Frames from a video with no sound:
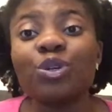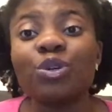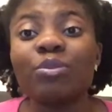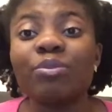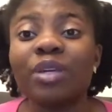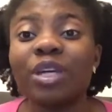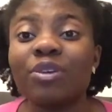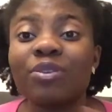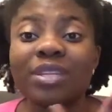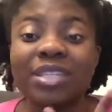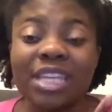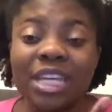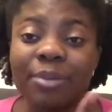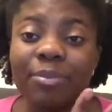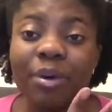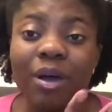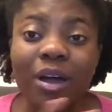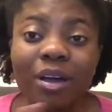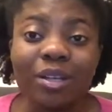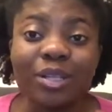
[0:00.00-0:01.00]
you or be
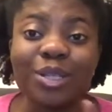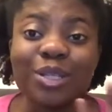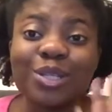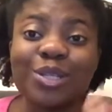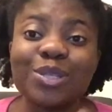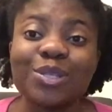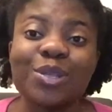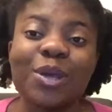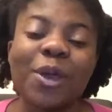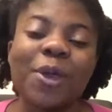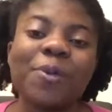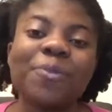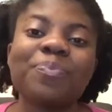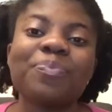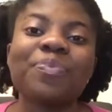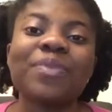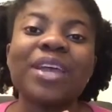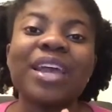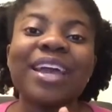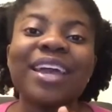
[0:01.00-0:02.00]
critique partners.
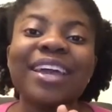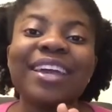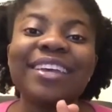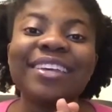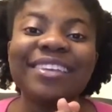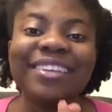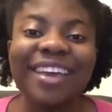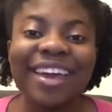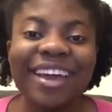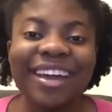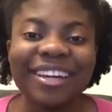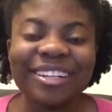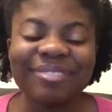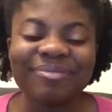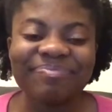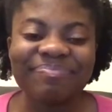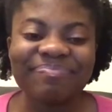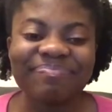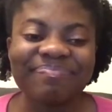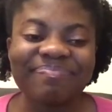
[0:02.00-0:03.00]
So
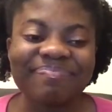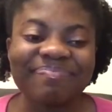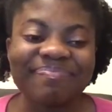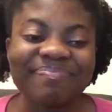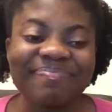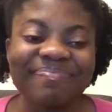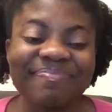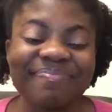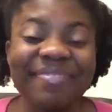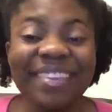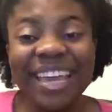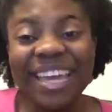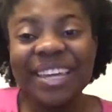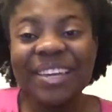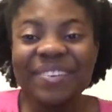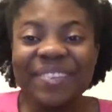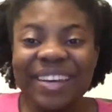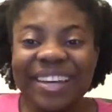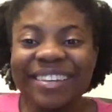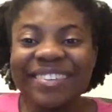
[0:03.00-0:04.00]
yeah,
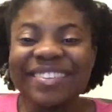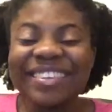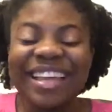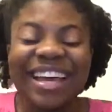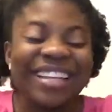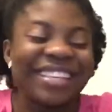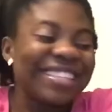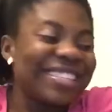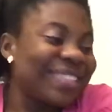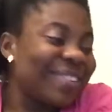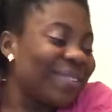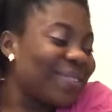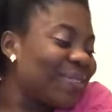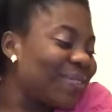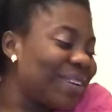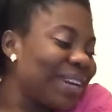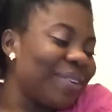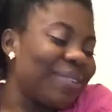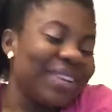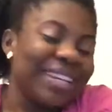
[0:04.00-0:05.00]
anyway, that's
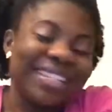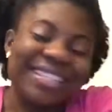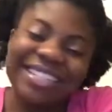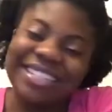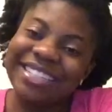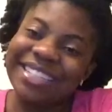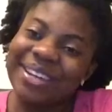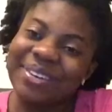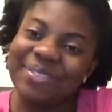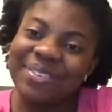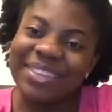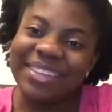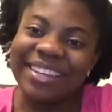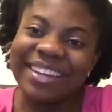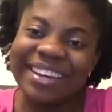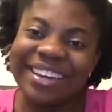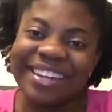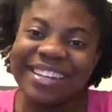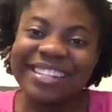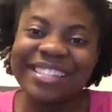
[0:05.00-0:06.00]
all what I wanted to share with
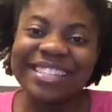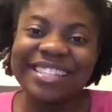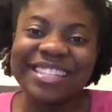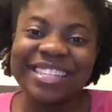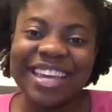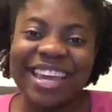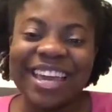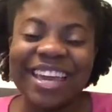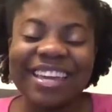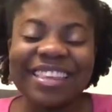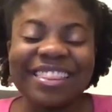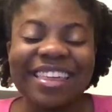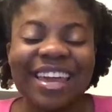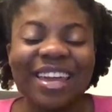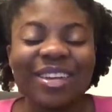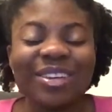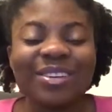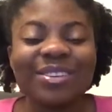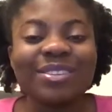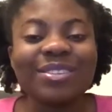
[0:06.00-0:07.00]
you guys today.
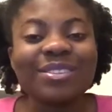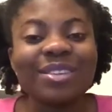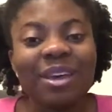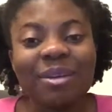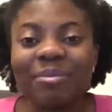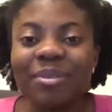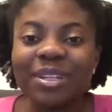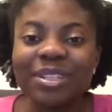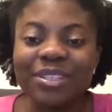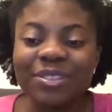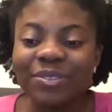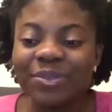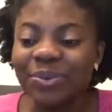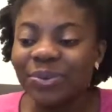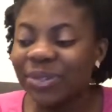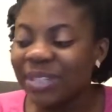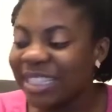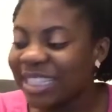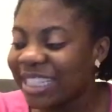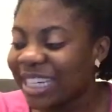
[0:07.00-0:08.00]
Thank you so much
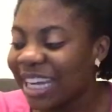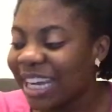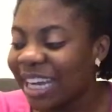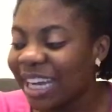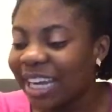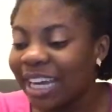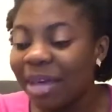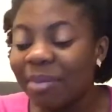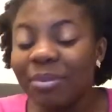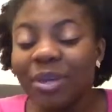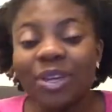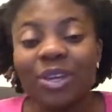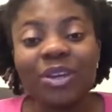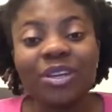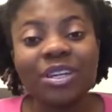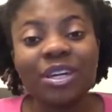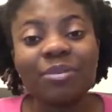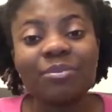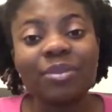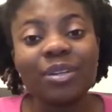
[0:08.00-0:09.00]
for watching. Let me
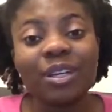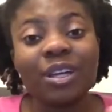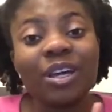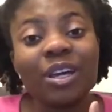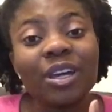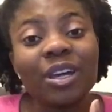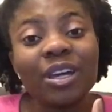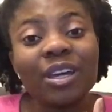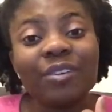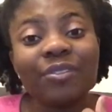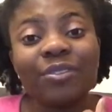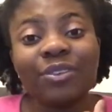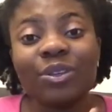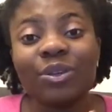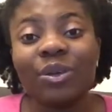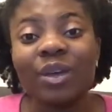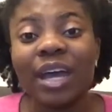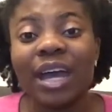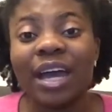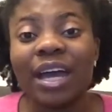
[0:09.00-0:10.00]
know down below if
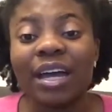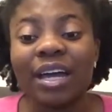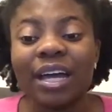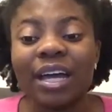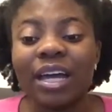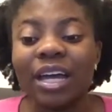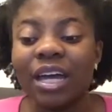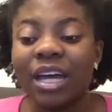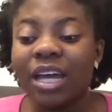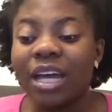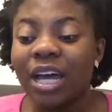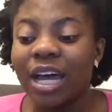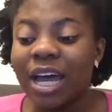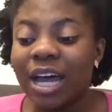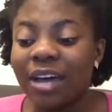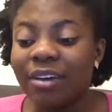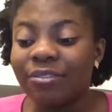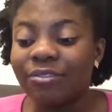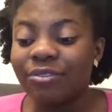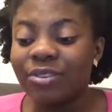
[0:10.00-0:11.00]
you
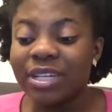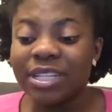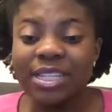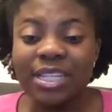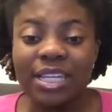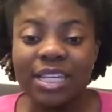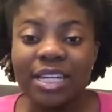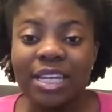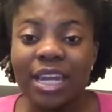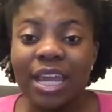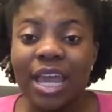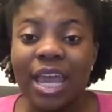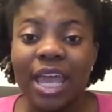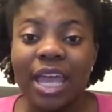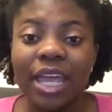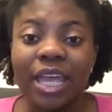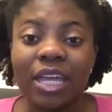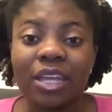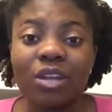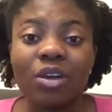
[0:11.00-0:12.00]
have written
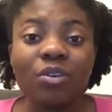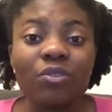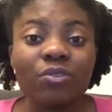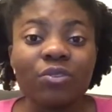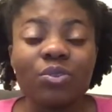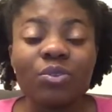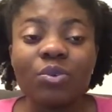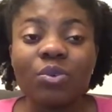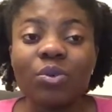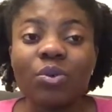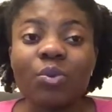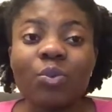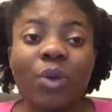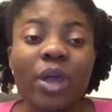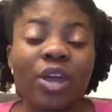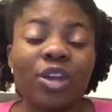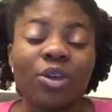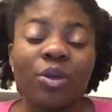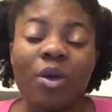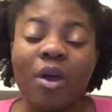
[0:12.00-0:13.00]
a novel,
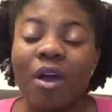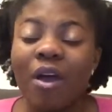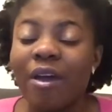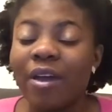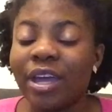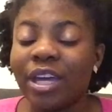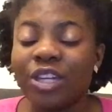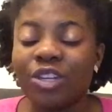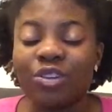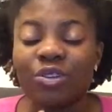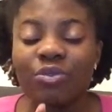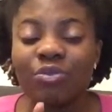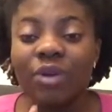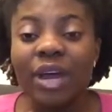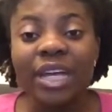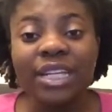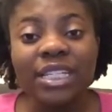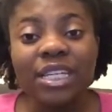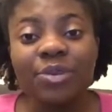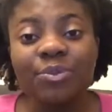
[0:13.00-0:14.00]
where you are in your
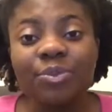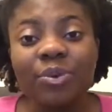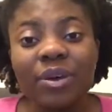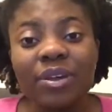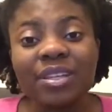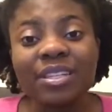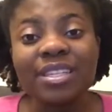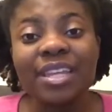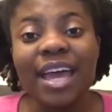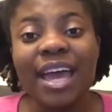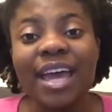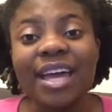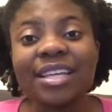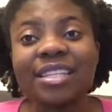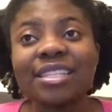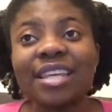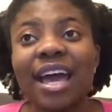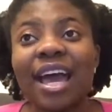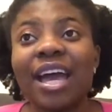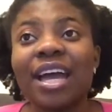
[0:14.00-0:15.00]
writing
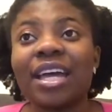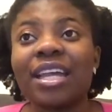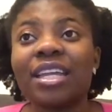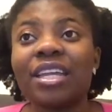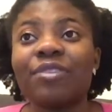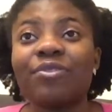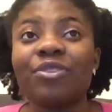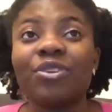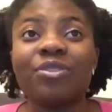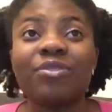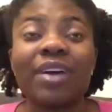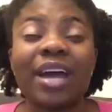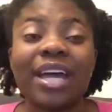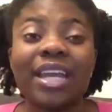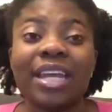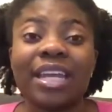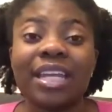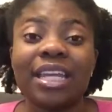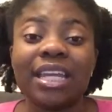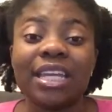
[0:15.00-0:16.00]
process, and if you've
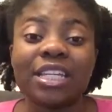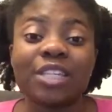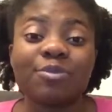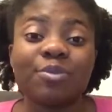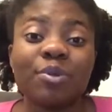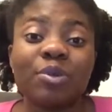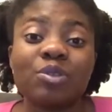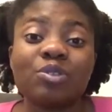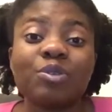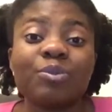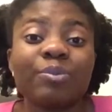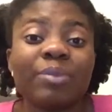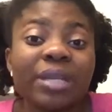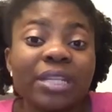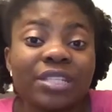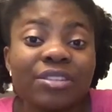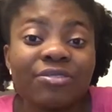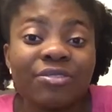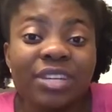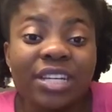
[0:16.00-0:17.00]
had any experience with
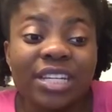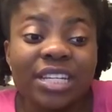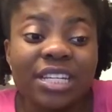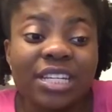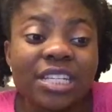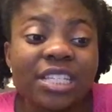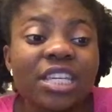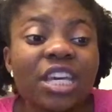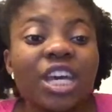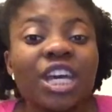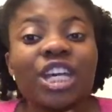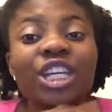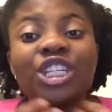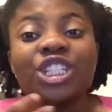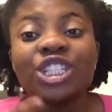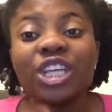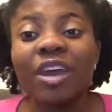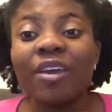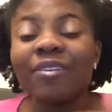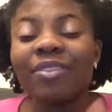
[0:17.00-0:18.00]
beta readers.
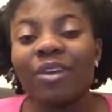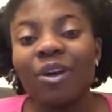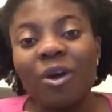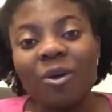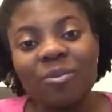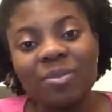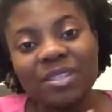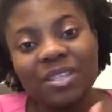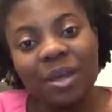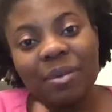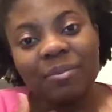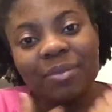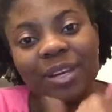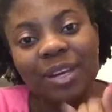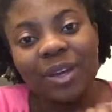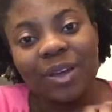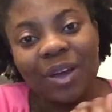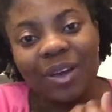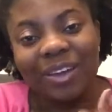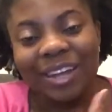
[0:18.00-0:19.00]
Share in the comments down
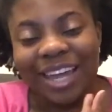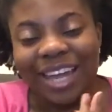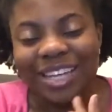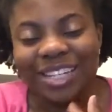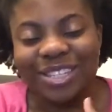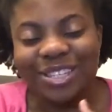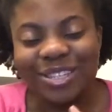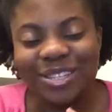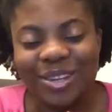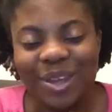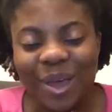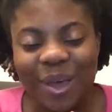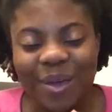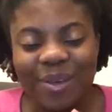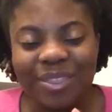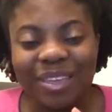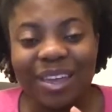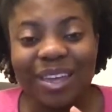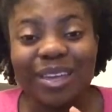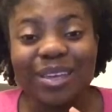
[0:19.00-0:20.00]
below. I'd like to
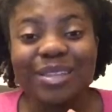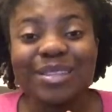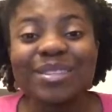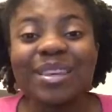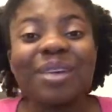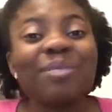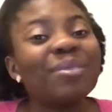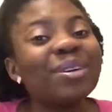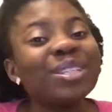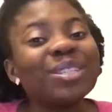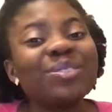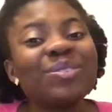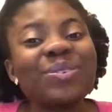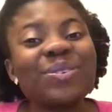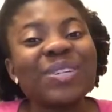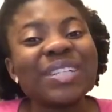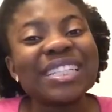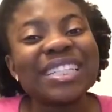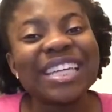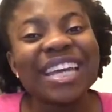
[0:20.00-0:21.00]
know. Thank you so much
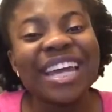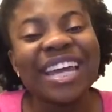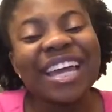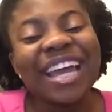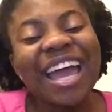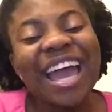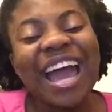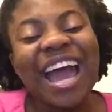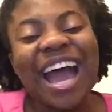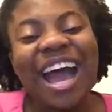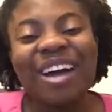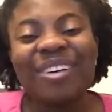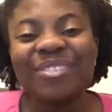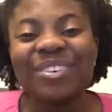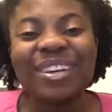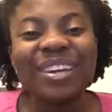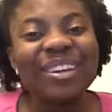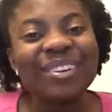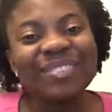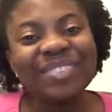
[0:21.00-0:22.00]
for watching.
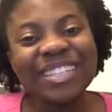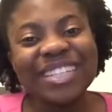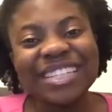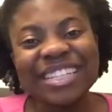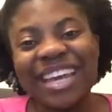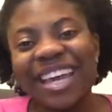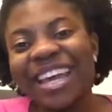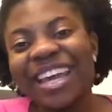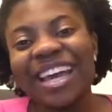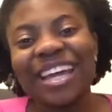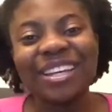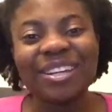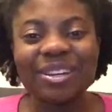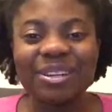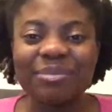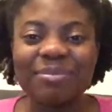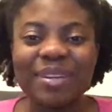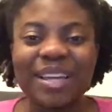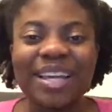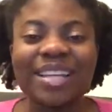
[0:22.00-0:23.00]
Have a lovely day, and
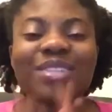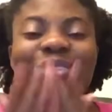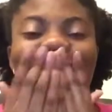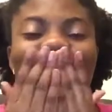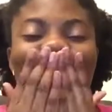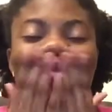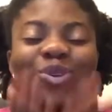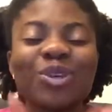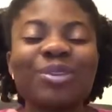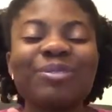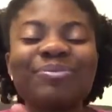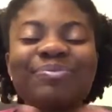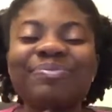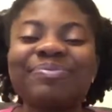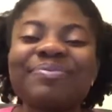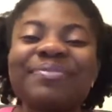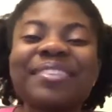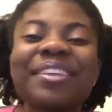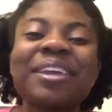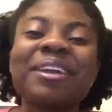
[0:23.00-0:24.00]
God bless.
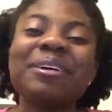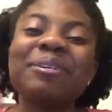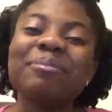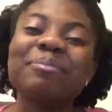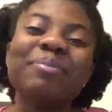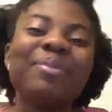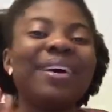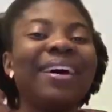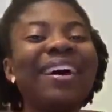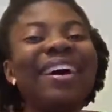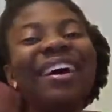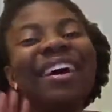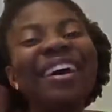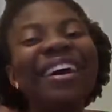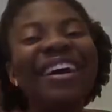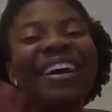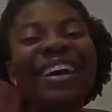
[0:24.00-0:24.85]
Bye. In the